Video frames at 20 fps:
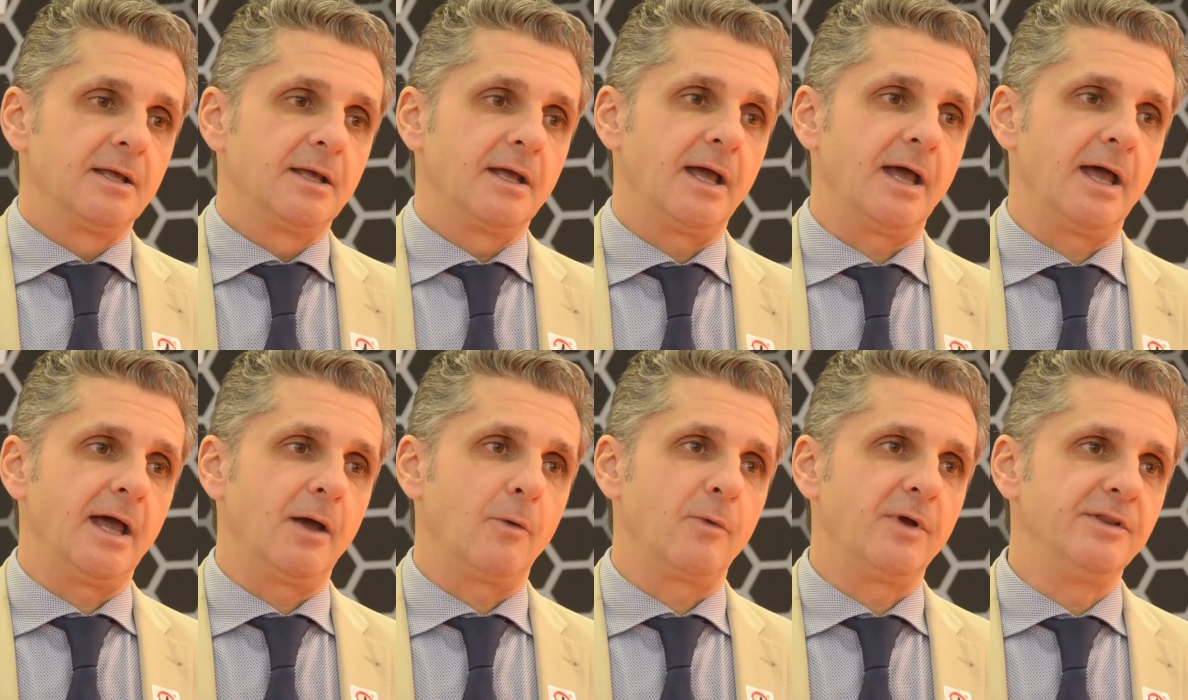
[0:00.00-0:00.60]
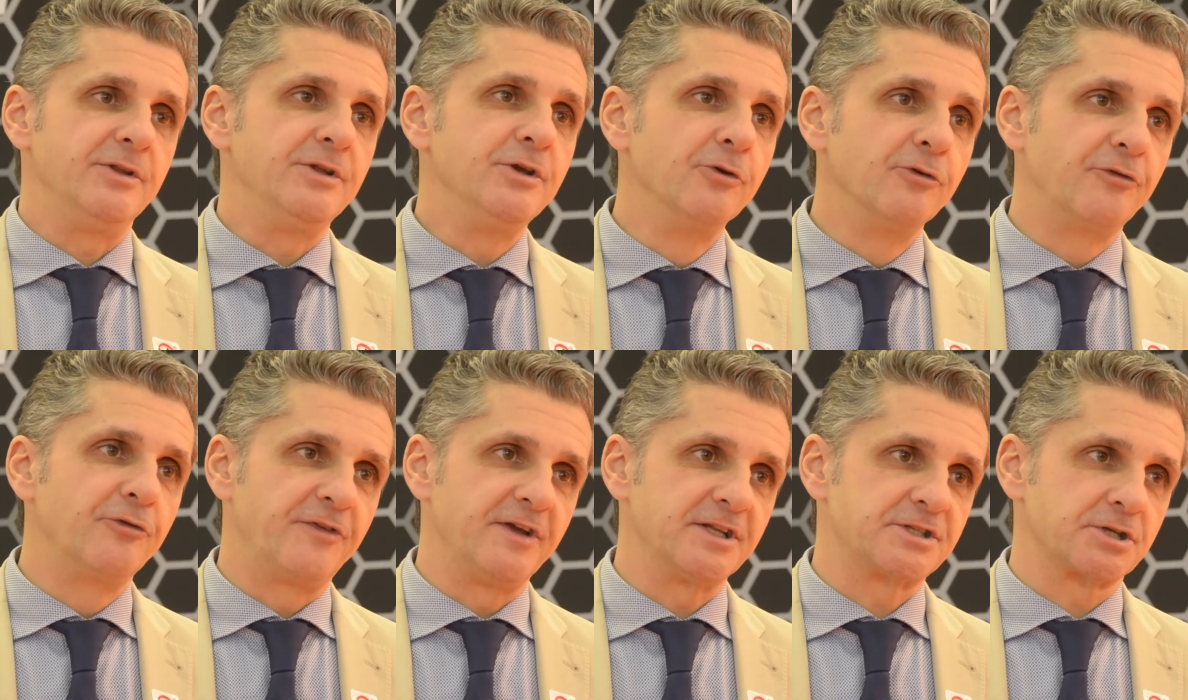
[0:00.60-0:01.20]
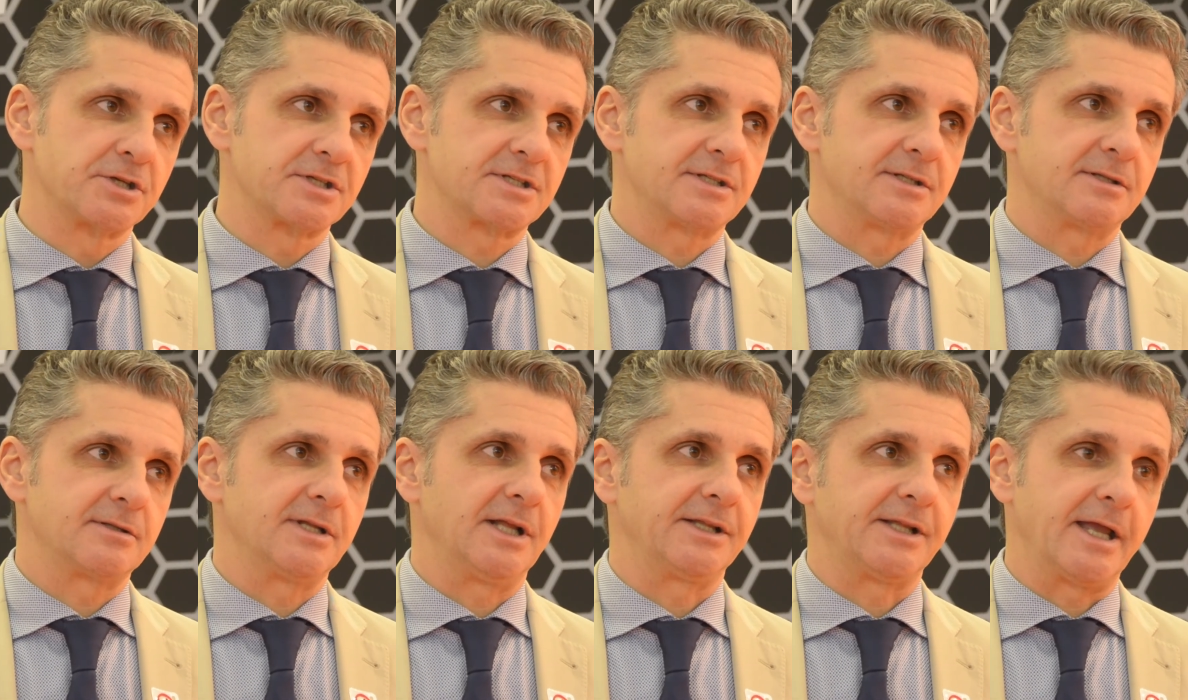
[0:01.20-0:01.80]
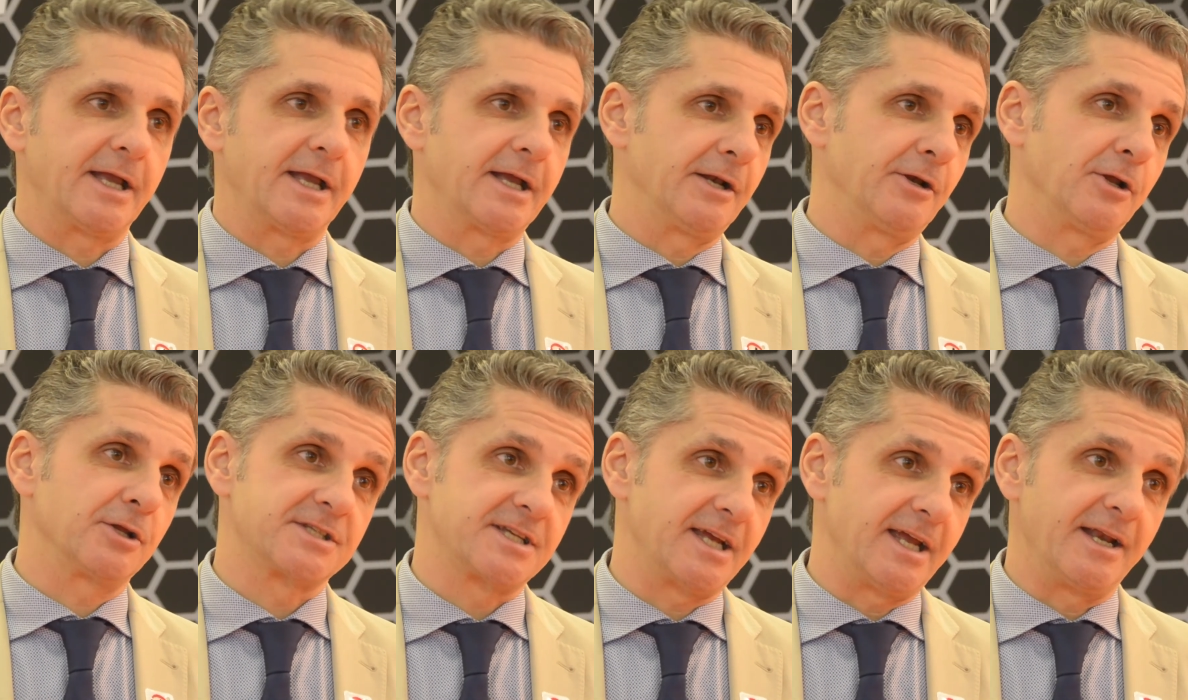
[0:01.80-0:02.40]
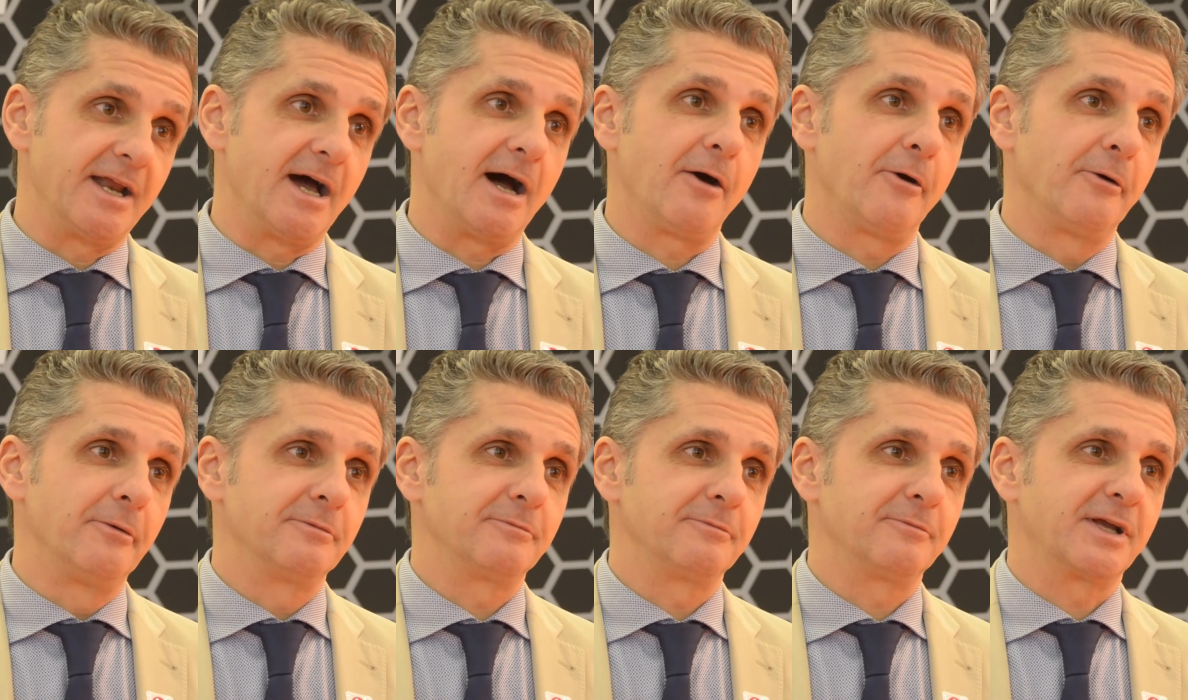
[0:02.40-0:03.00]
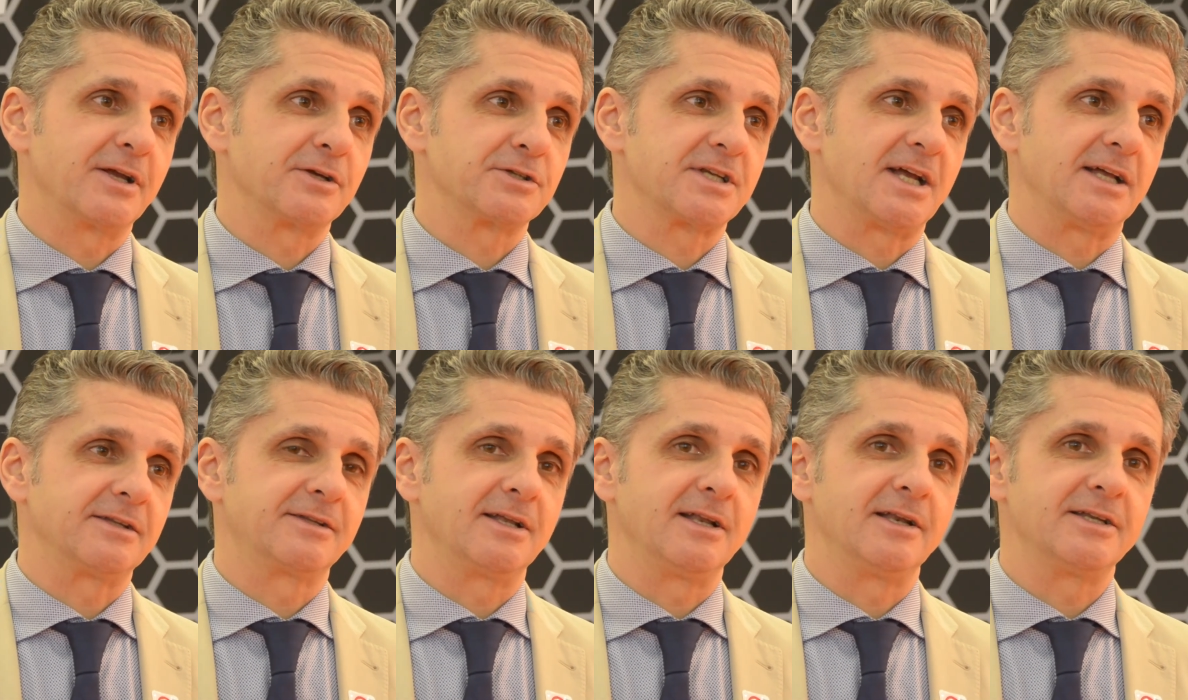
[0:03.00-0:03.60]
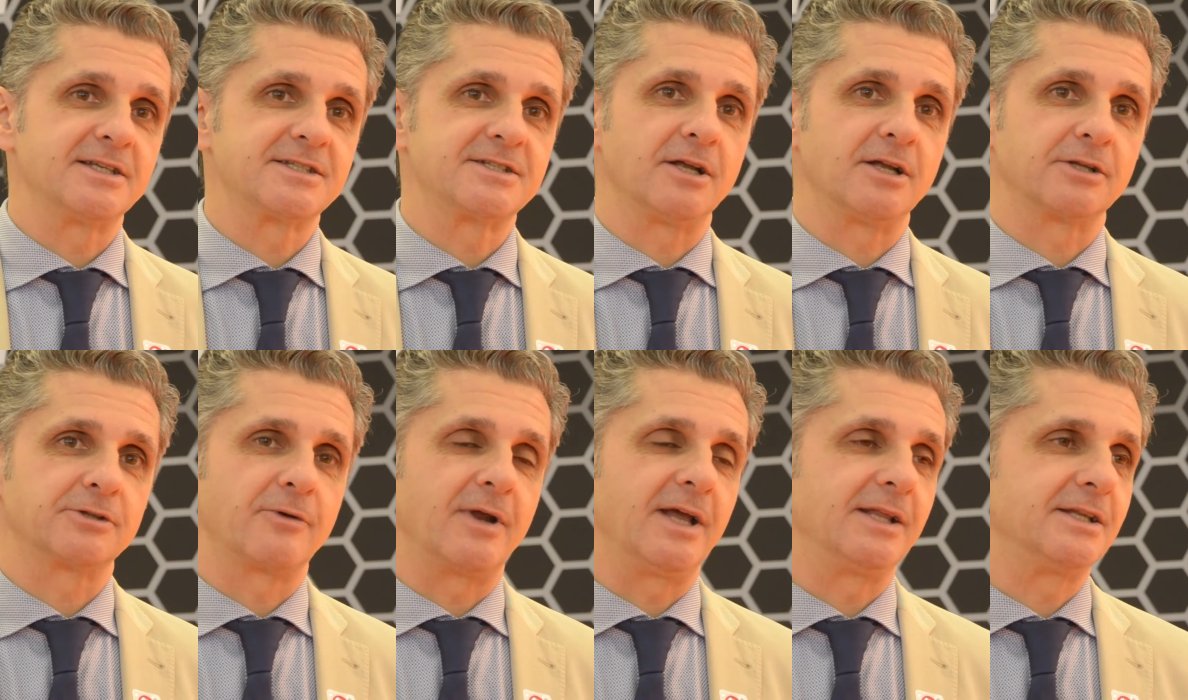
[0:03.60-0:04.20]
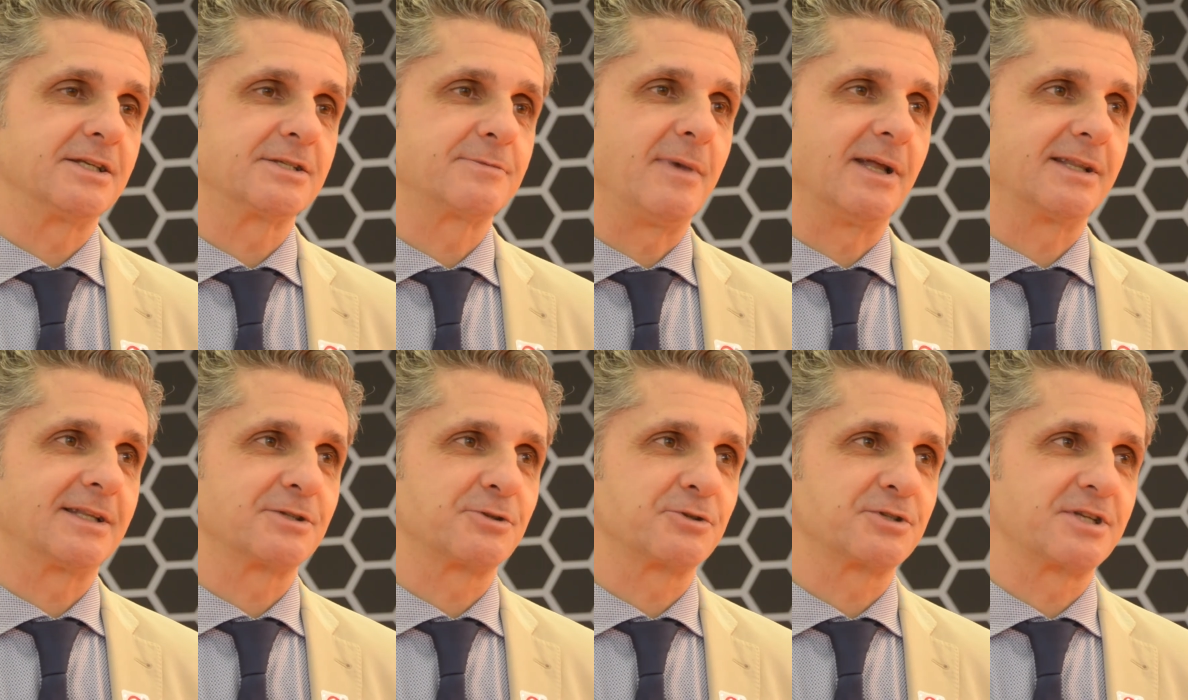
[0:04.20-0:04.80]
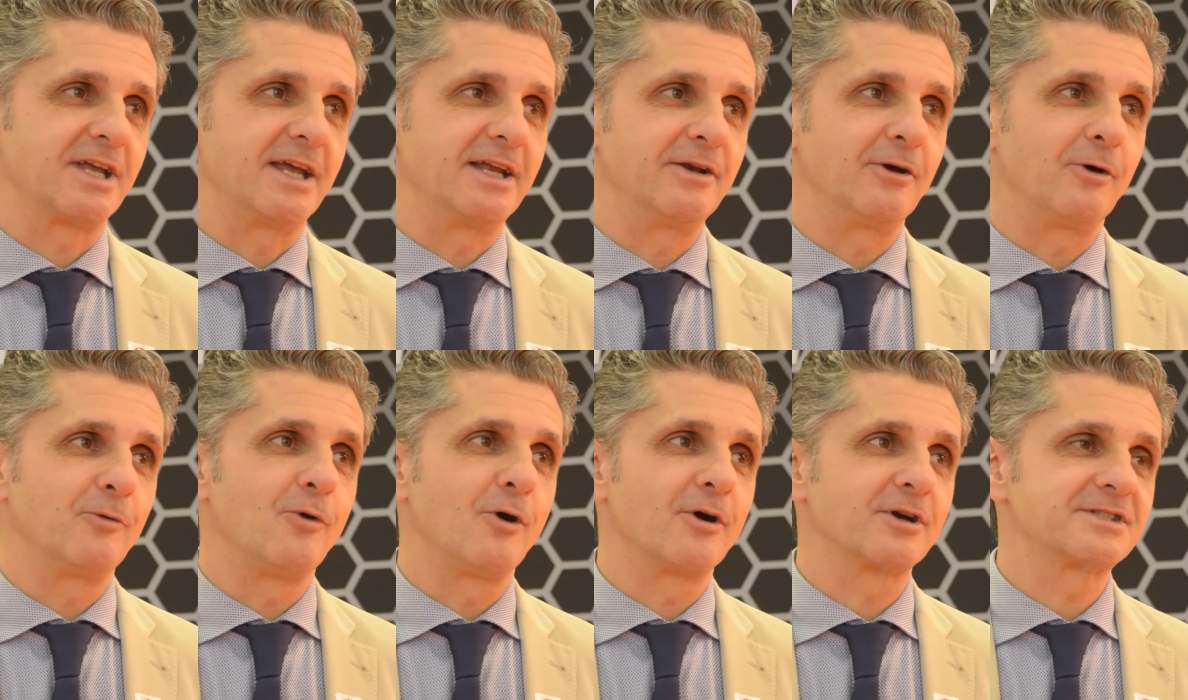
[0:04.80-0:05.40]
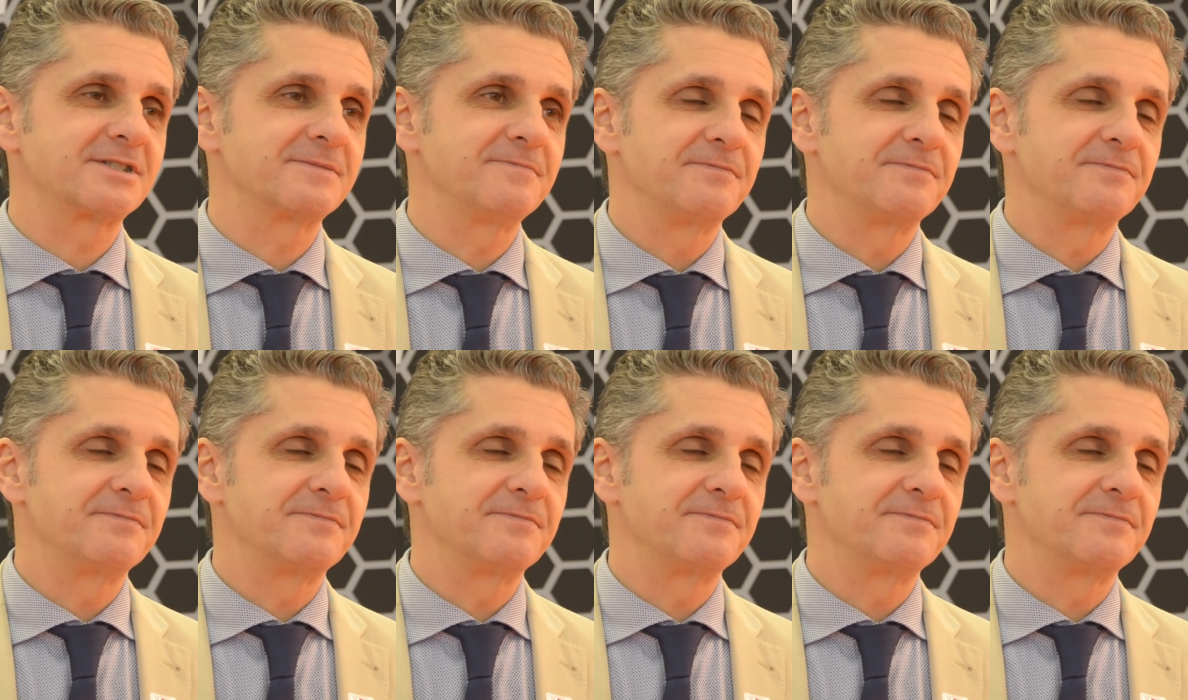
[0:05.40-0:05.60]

uh, with new features that I cannot say now because until it's not ready, it's better to say no word.